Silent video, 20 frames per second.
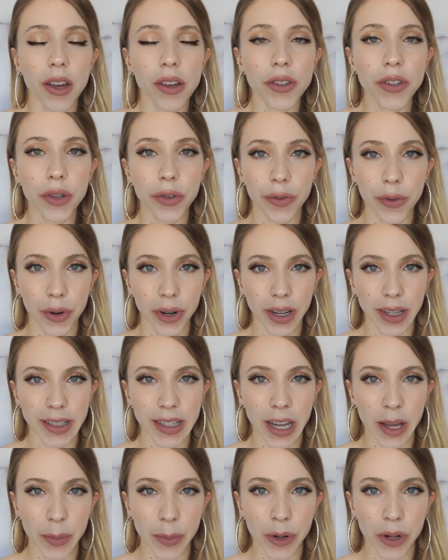So for
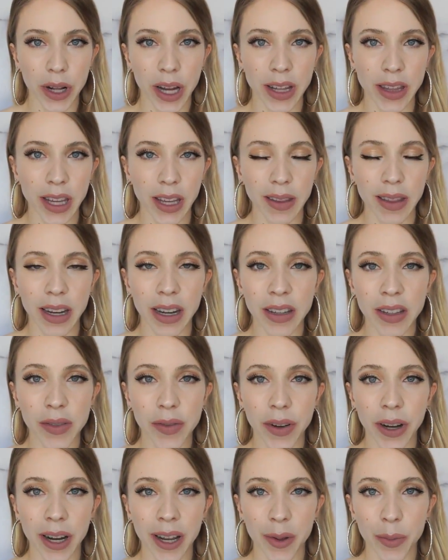example, I think that it's
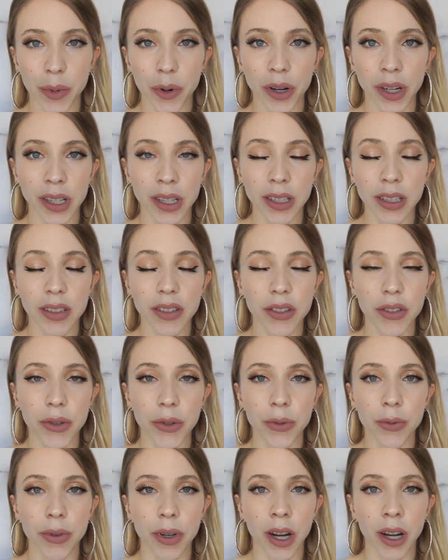very important
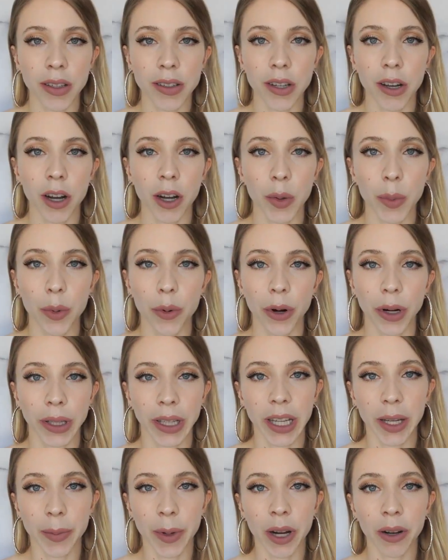to not talk
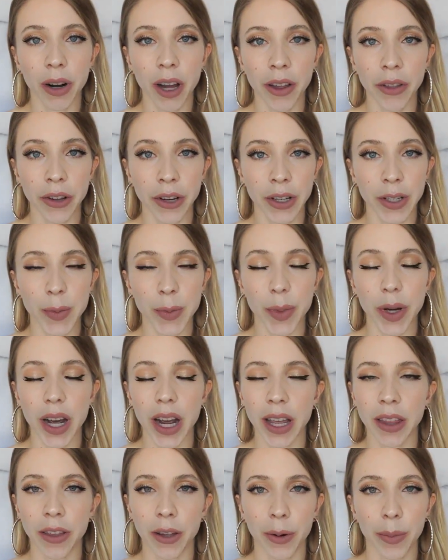poorly about others
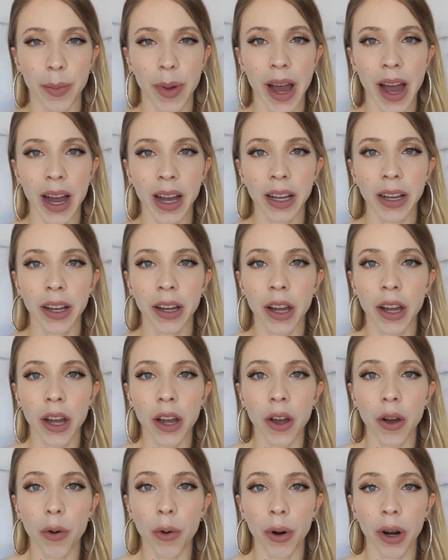behind their back
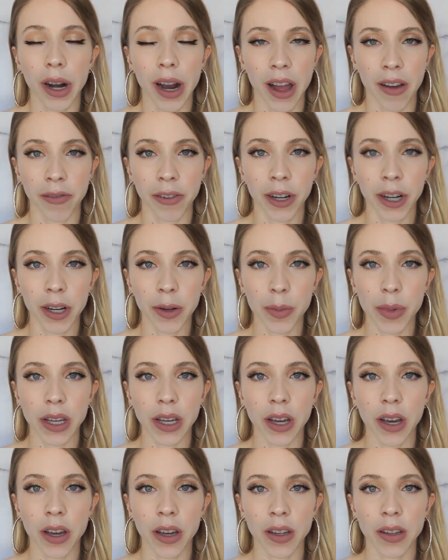or ever,
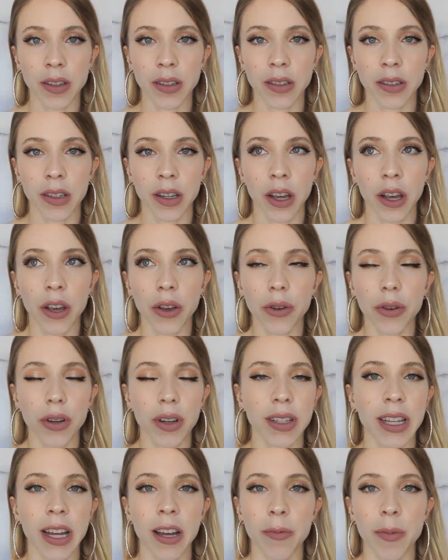because who
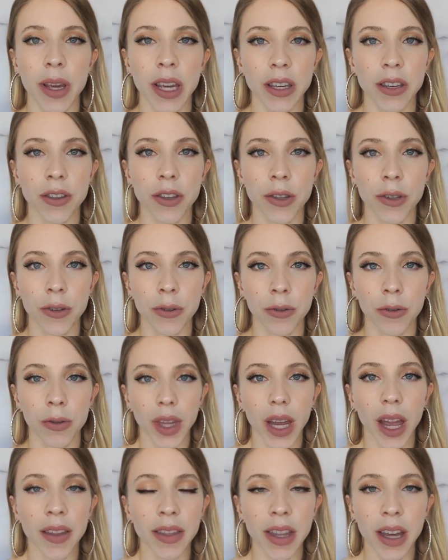does that make
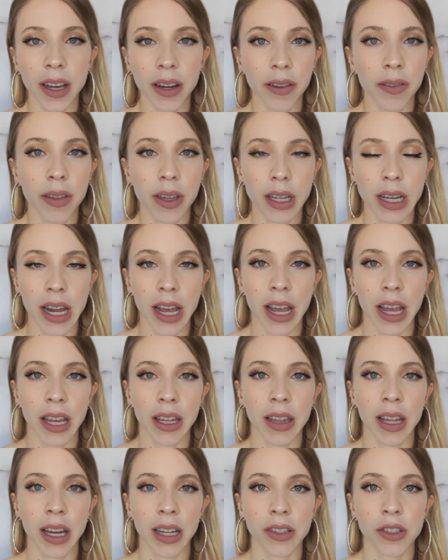you? At the end of the
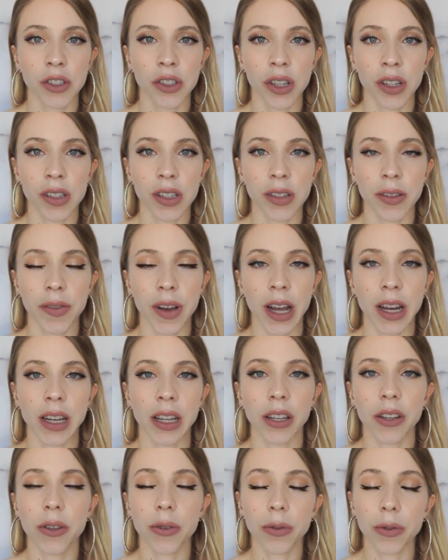day, that's just
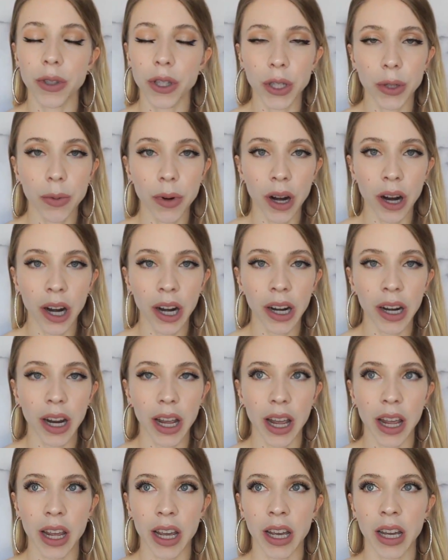defining who you
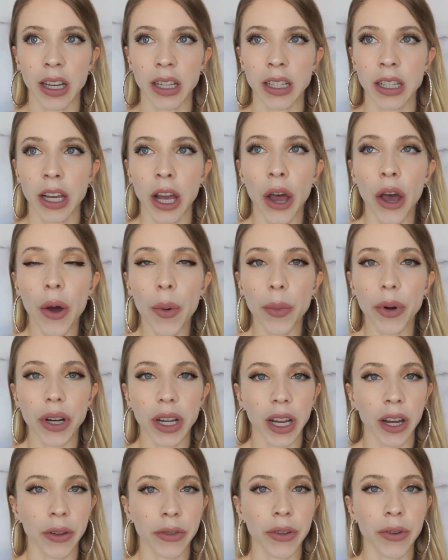are, and
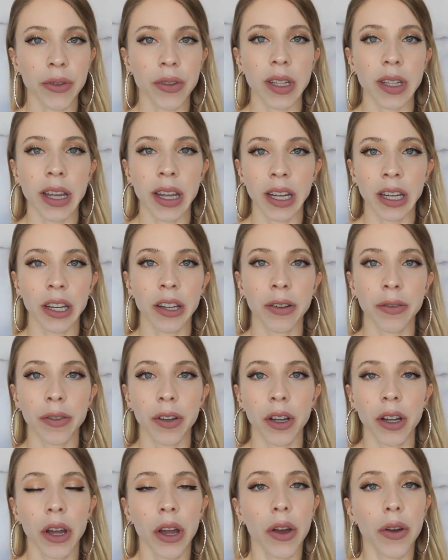putting out those
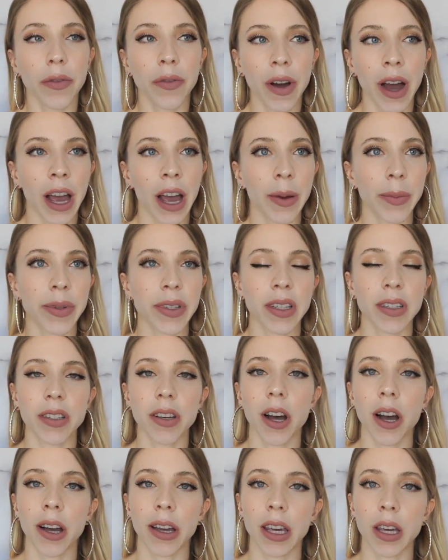negative vibes and
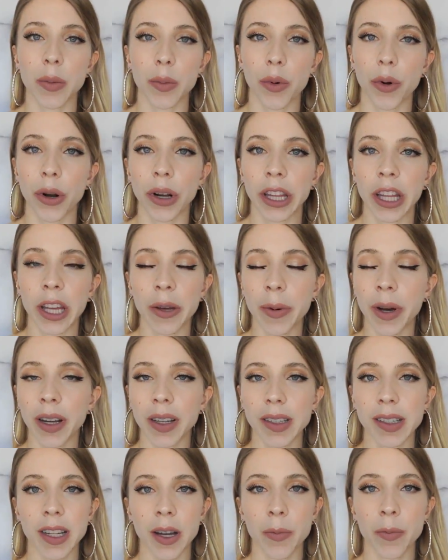talking poorly
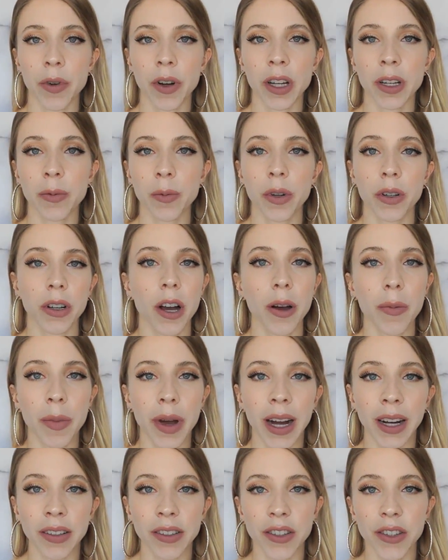about someone will come
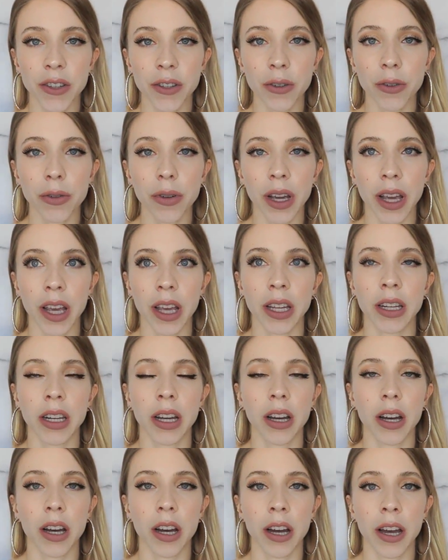back to you
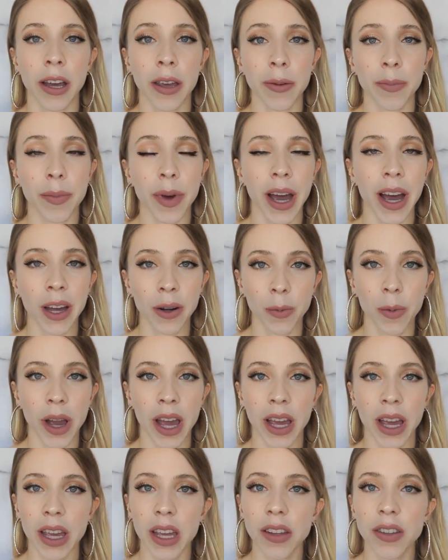in a bad
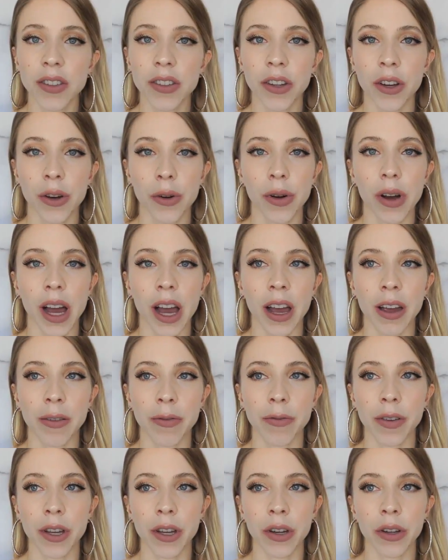way. So I
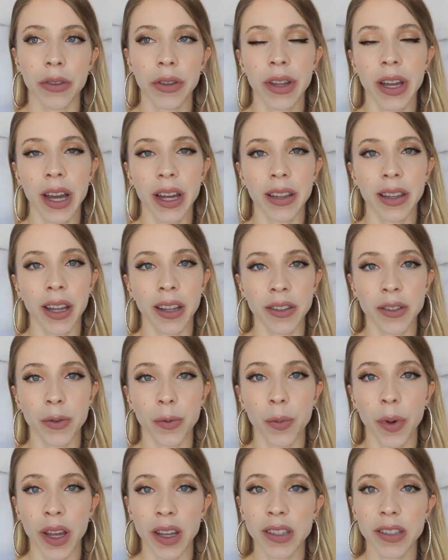feel that that's
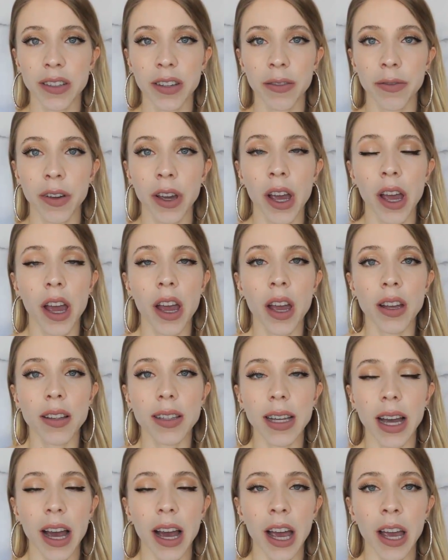a waste of
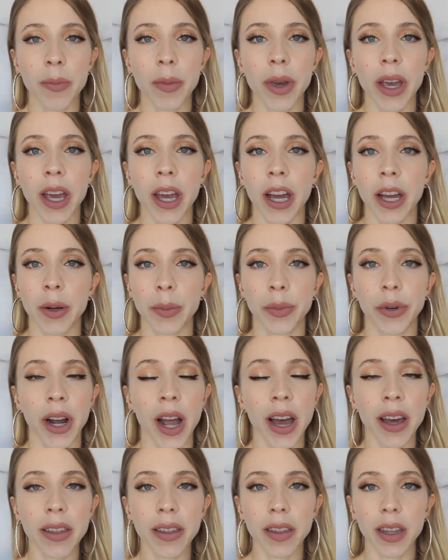time and
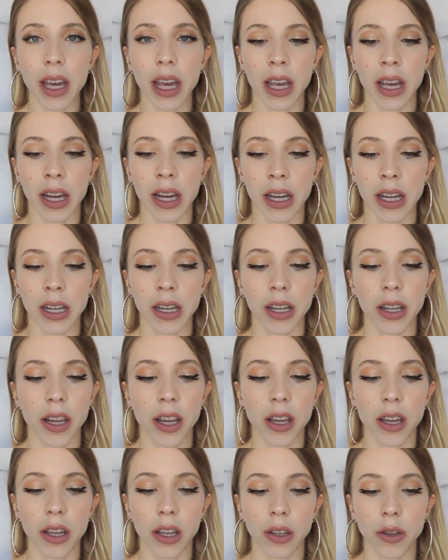breath, and
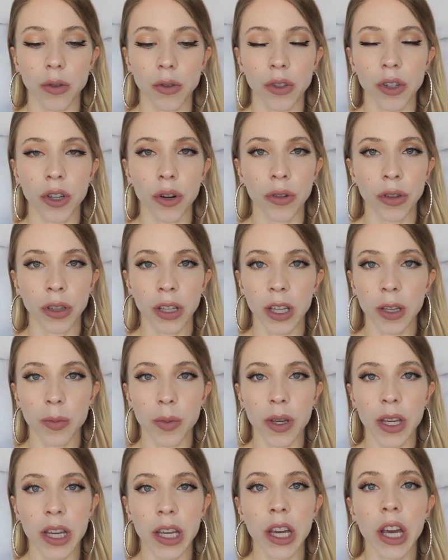you should only
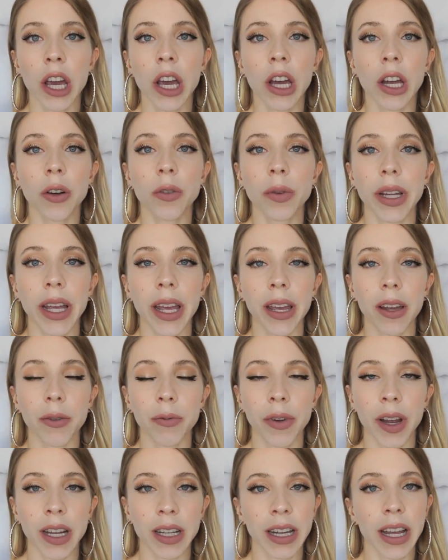be
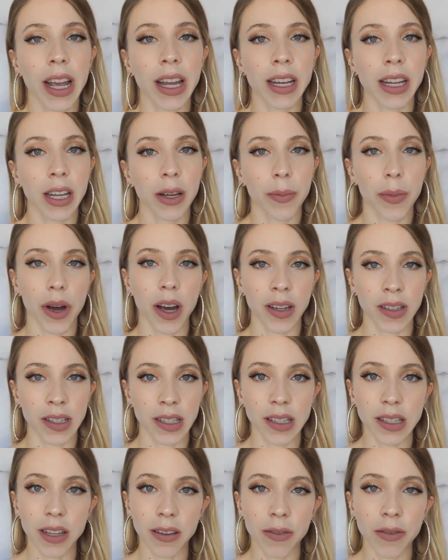radiating
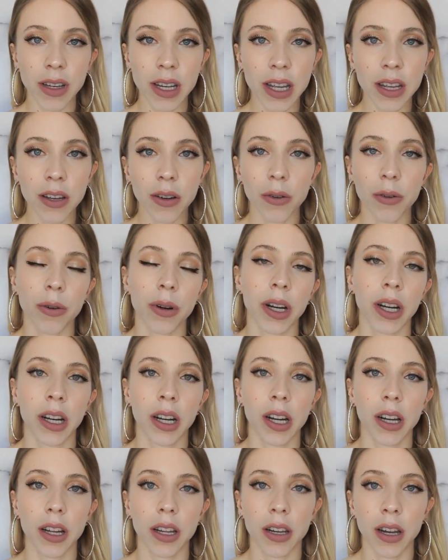positivity
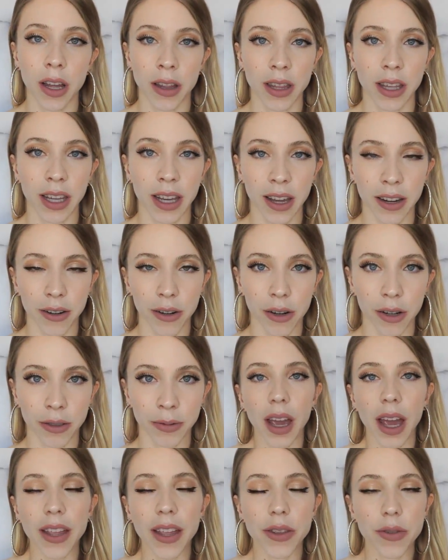or nothing at
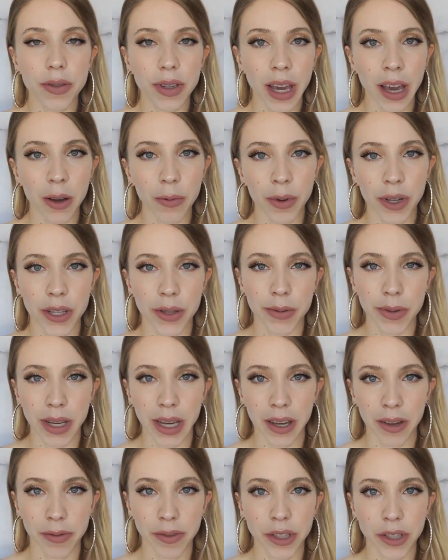all. And you get what you
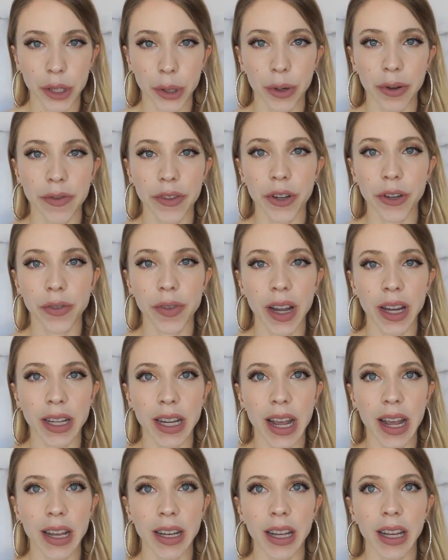give. So if you're
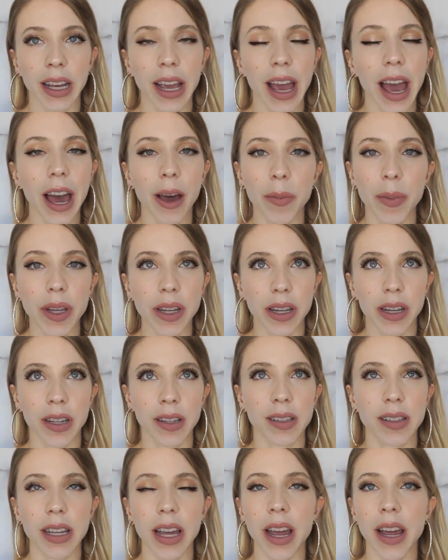radiating
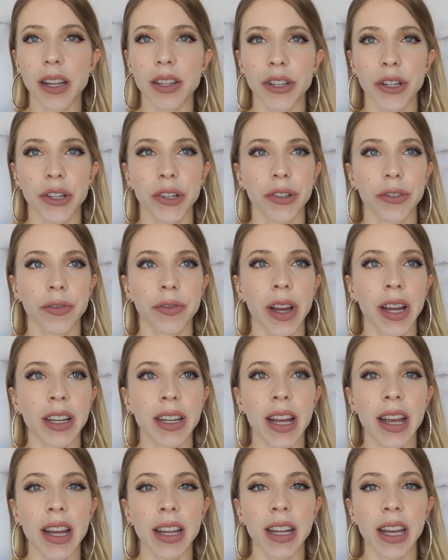happiness and you're
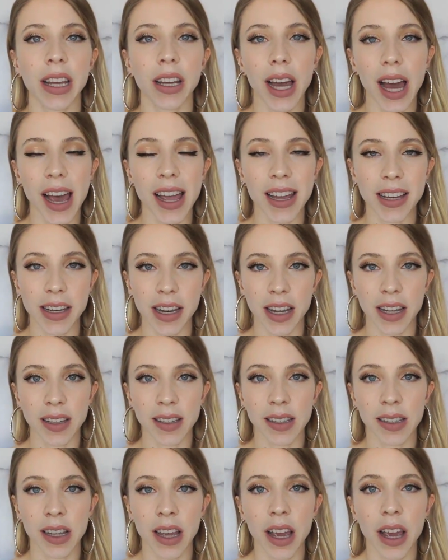radiating
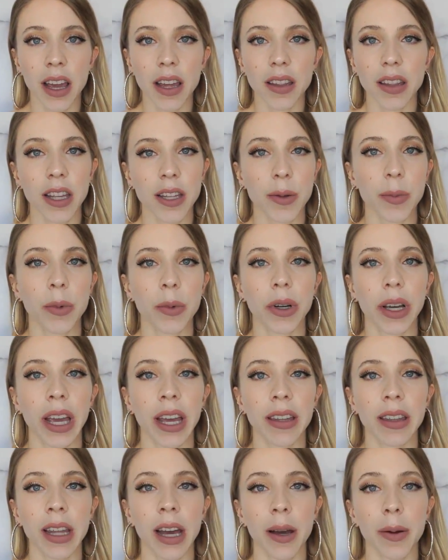kindness, then you will
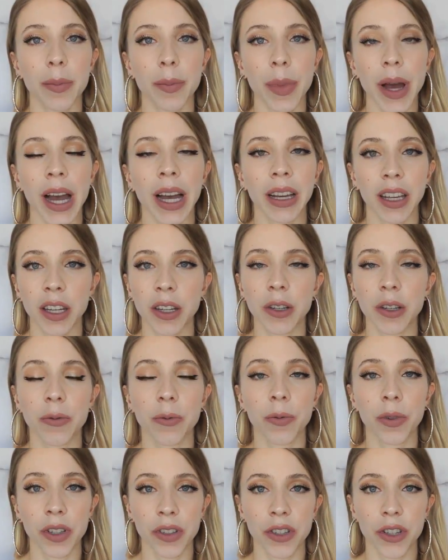get that back
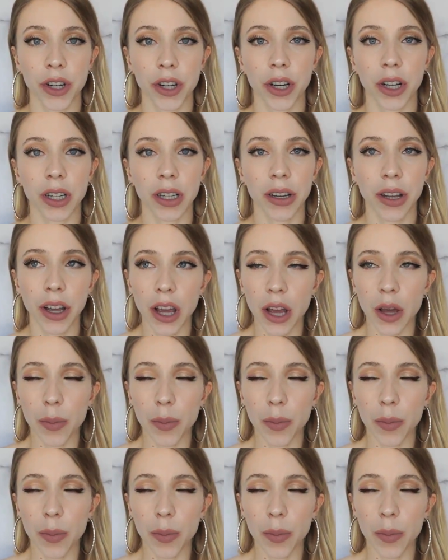in return.